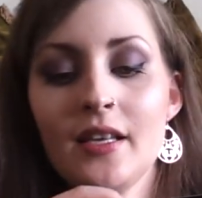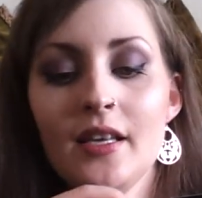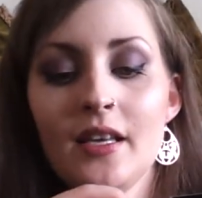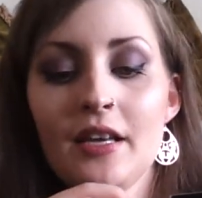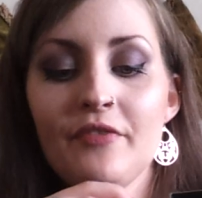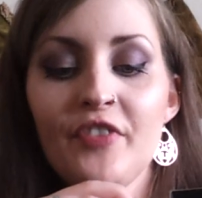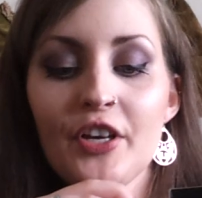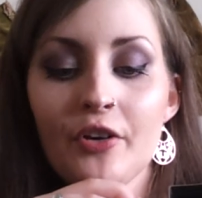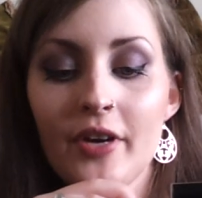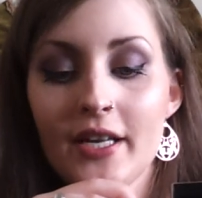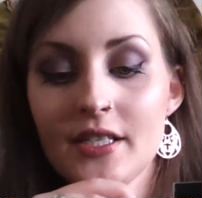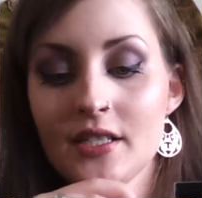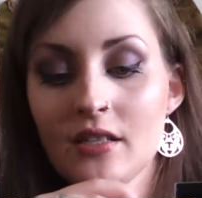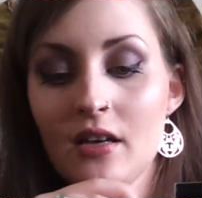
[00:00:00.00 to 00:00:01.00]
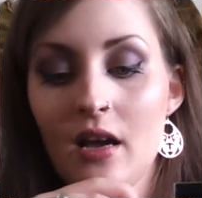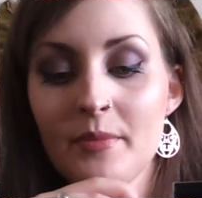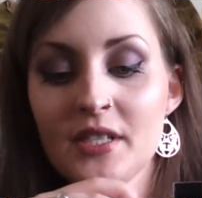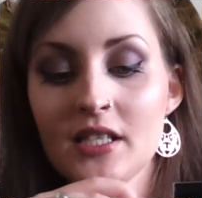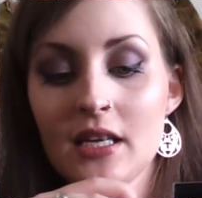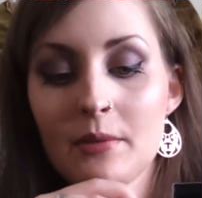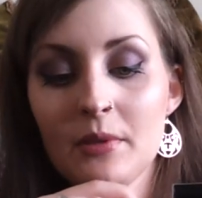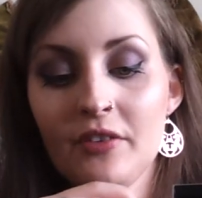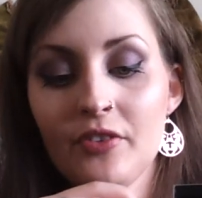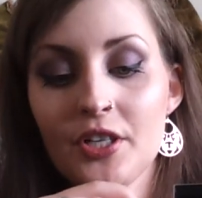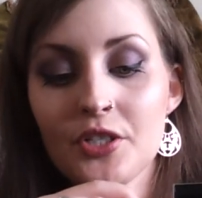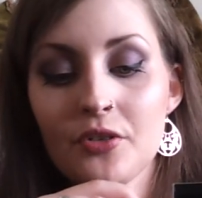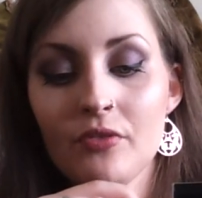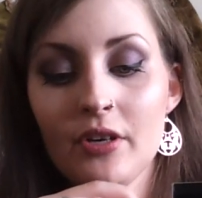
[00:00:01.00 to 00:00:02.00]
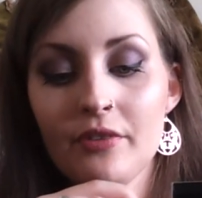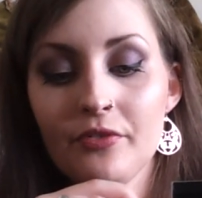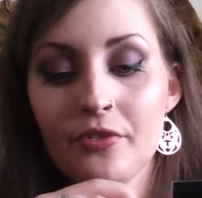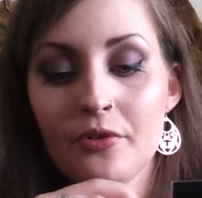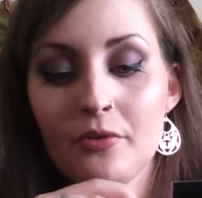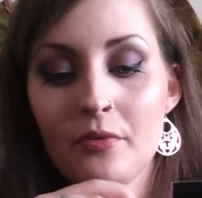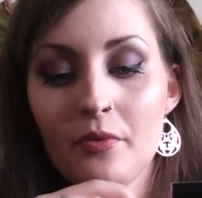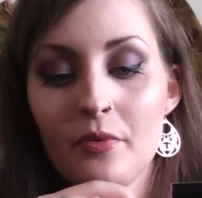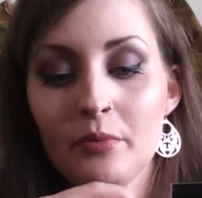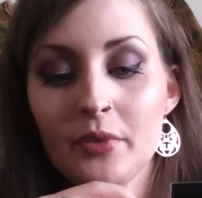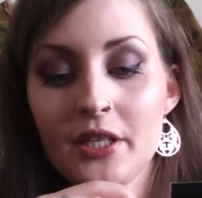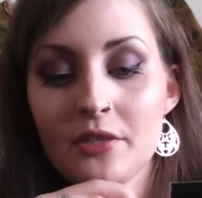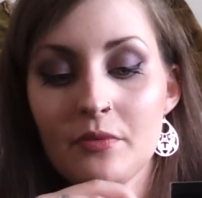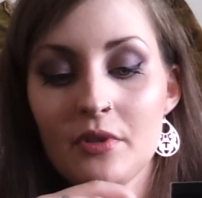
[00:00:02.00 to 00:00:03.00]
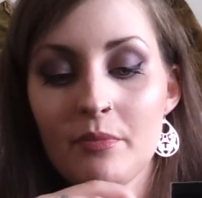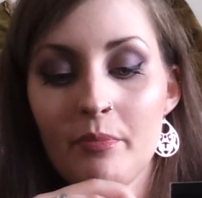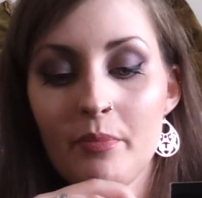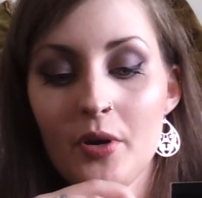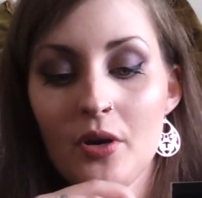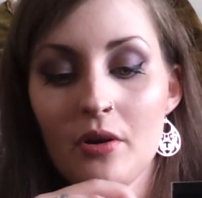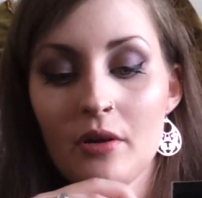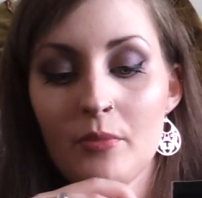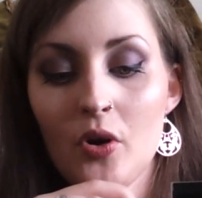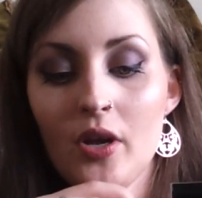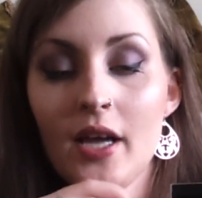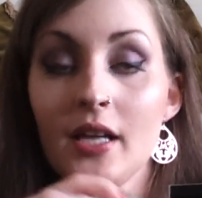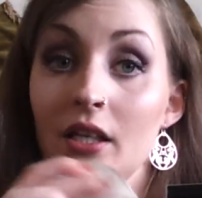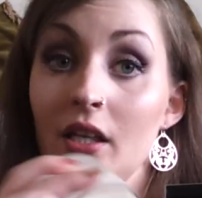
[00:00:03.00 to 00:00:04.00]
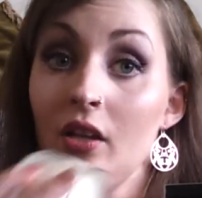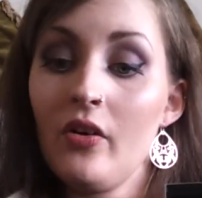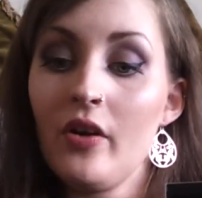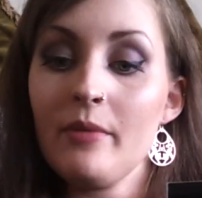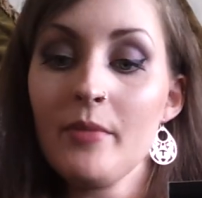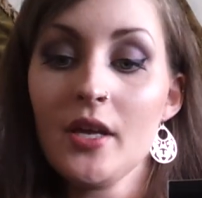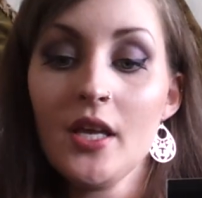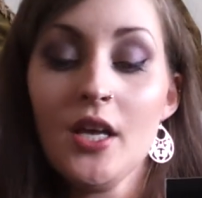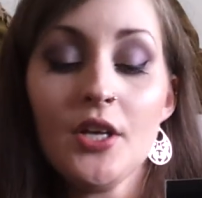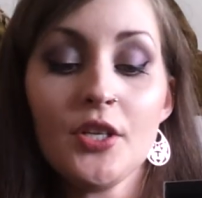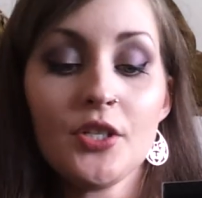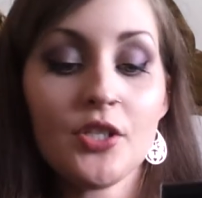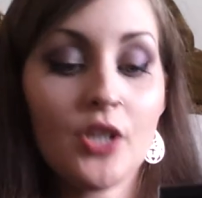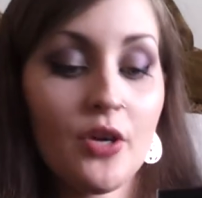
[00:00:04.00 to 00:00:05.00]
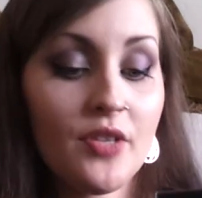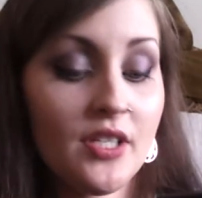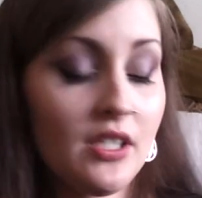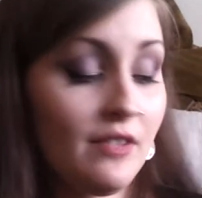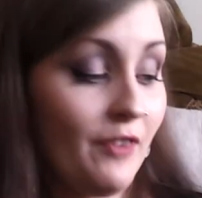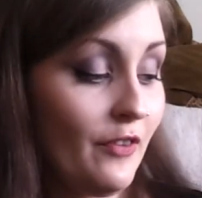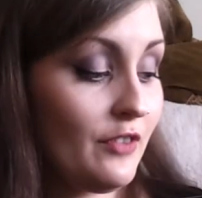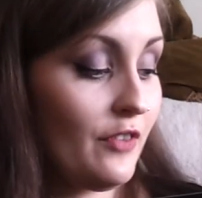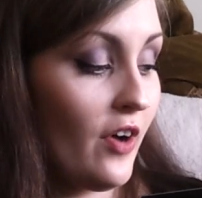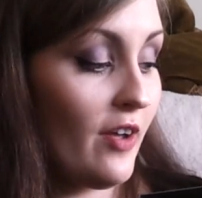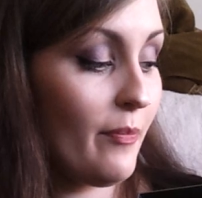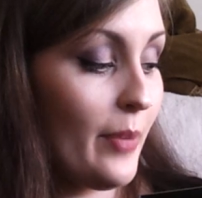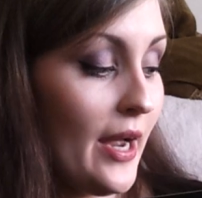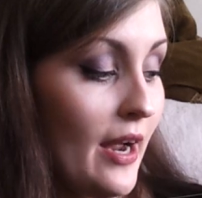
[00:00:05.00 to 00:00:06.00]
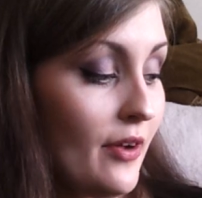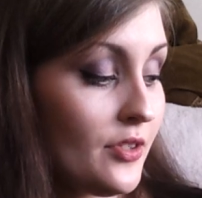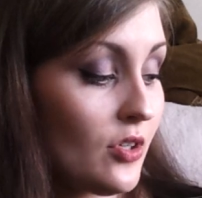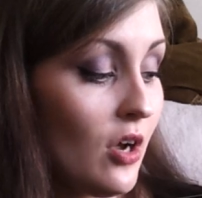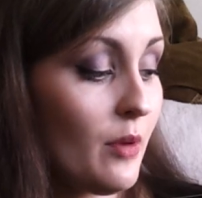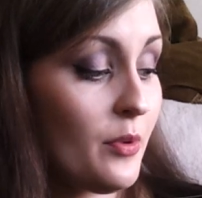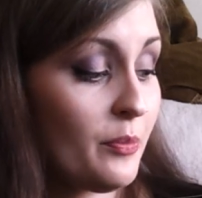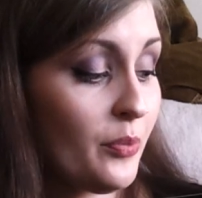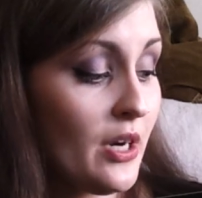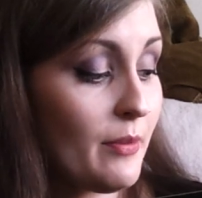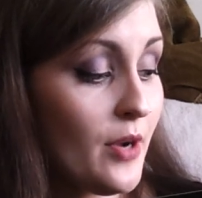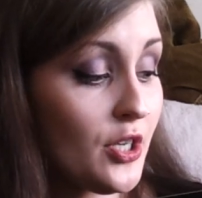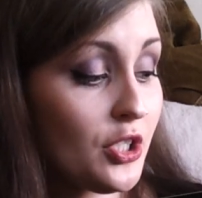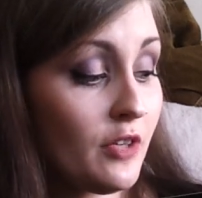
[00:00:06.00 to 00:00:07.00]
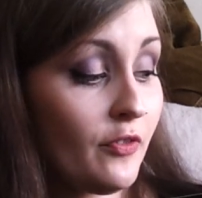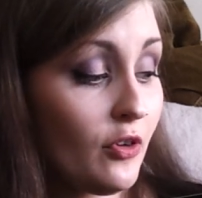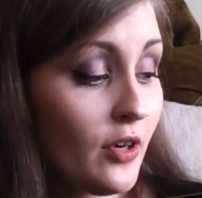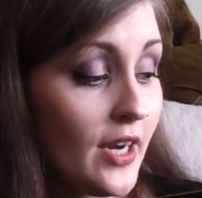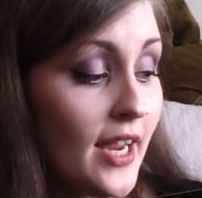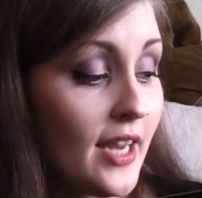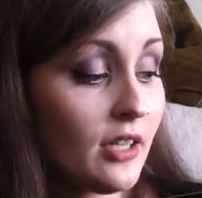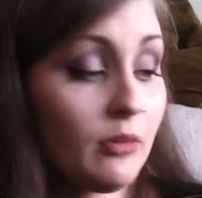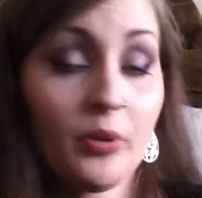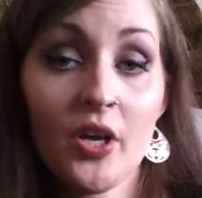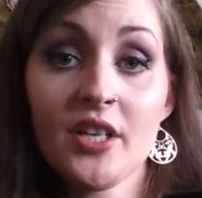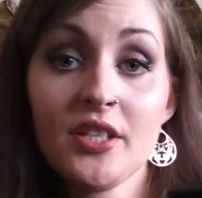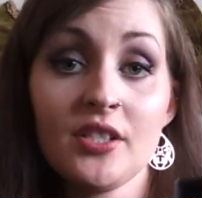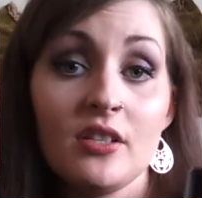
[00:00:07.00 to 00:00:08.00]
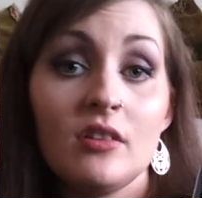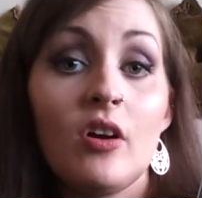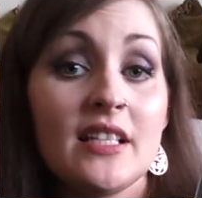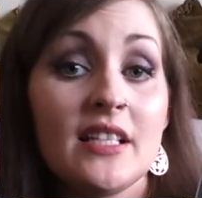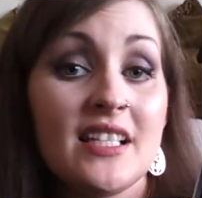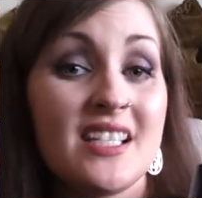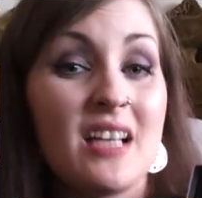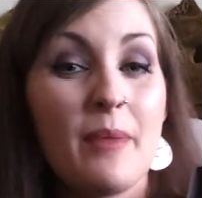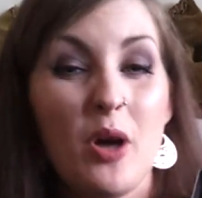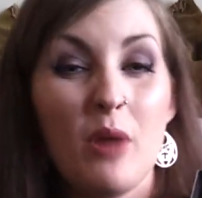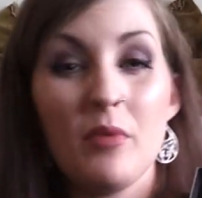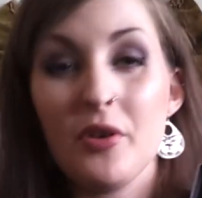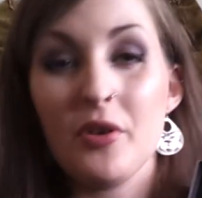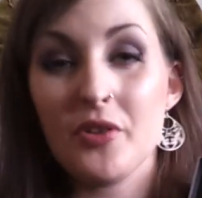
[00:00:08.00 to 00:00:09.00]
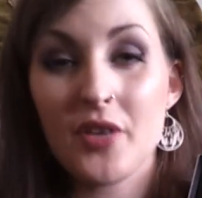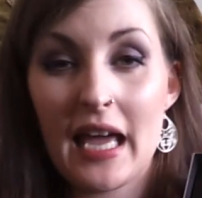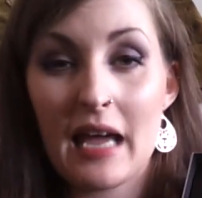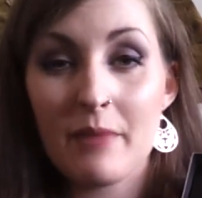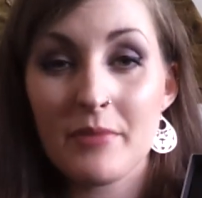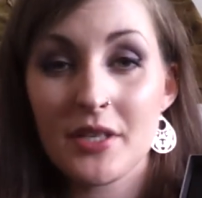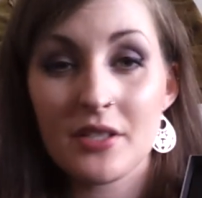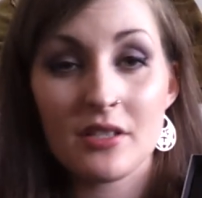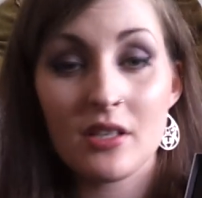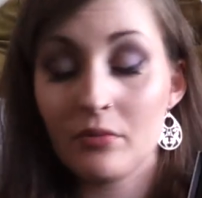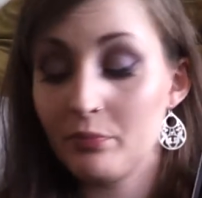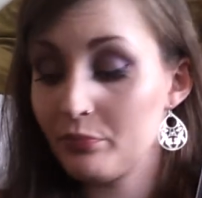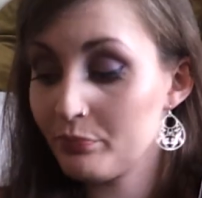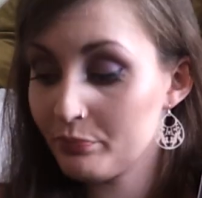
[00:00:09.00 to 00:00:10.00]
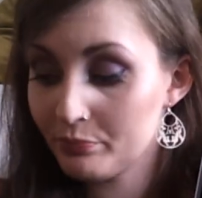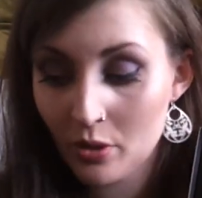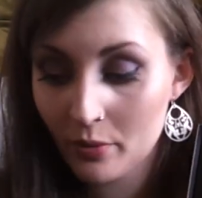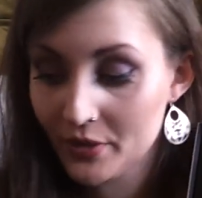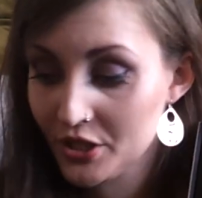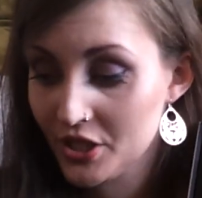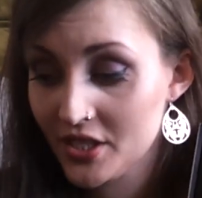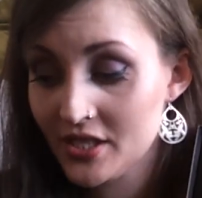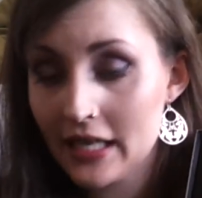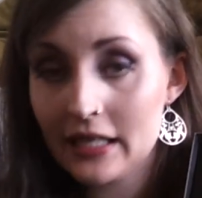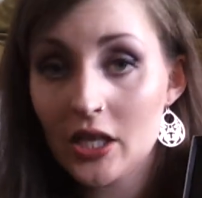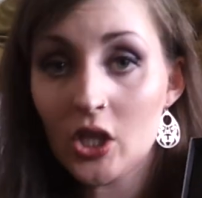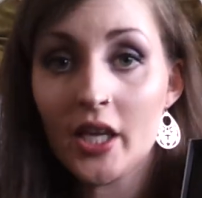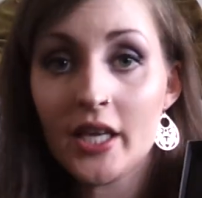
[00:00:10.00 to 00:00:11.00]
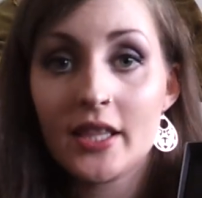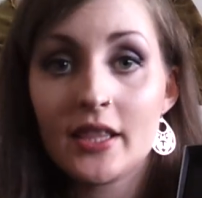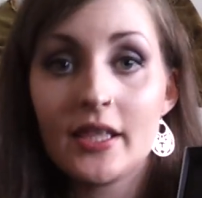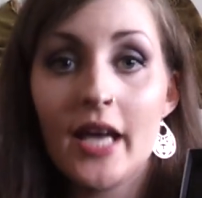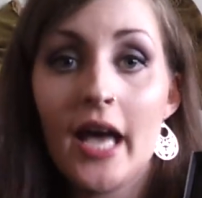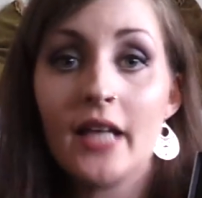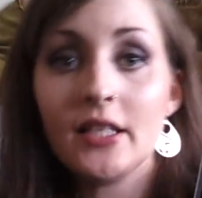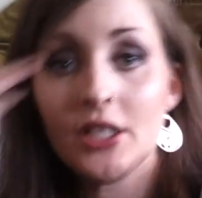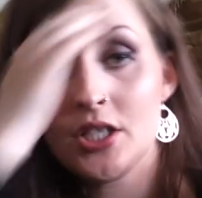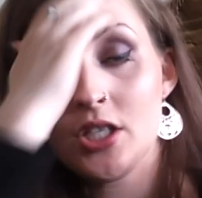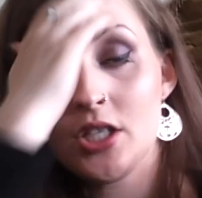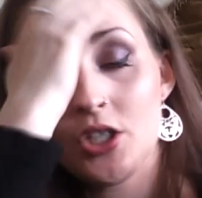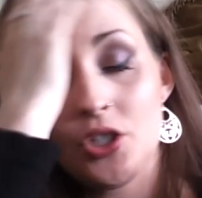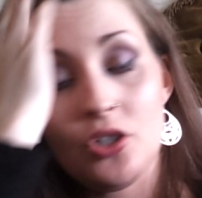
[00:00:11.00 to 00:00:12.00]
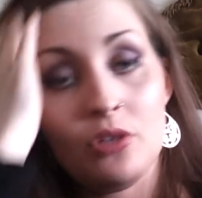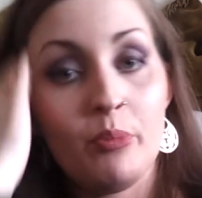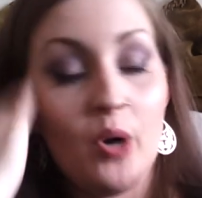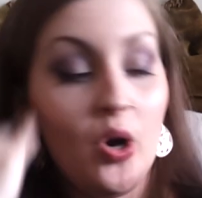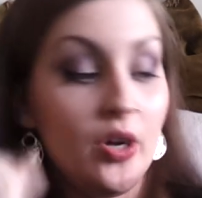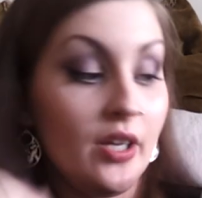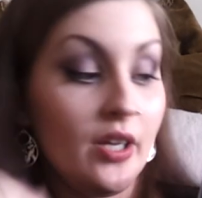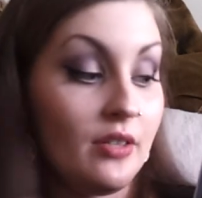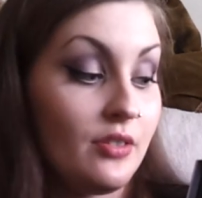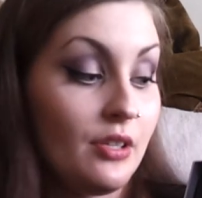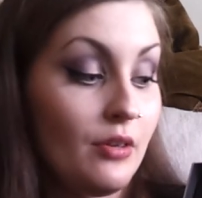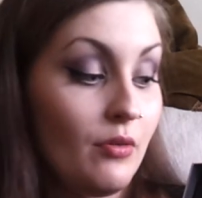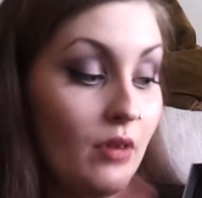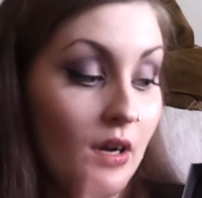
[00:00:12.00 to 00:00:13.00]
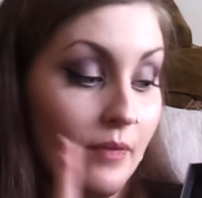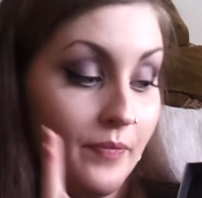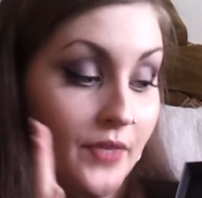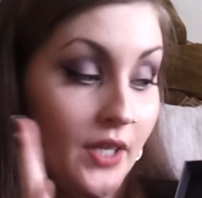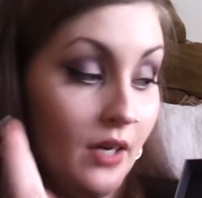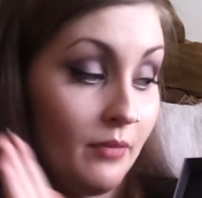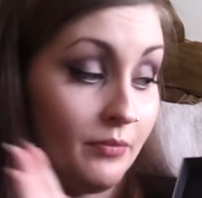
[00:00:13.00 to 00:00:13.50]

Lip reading: Invigorate. Unmistakably fresh grapefruit blended with bergamot and lime. So this is £55. I would pretty much, if you're a candle person, I'd snap it up while you can, because they'll probably just sell out like that, and it's such a good bargain. So yeah.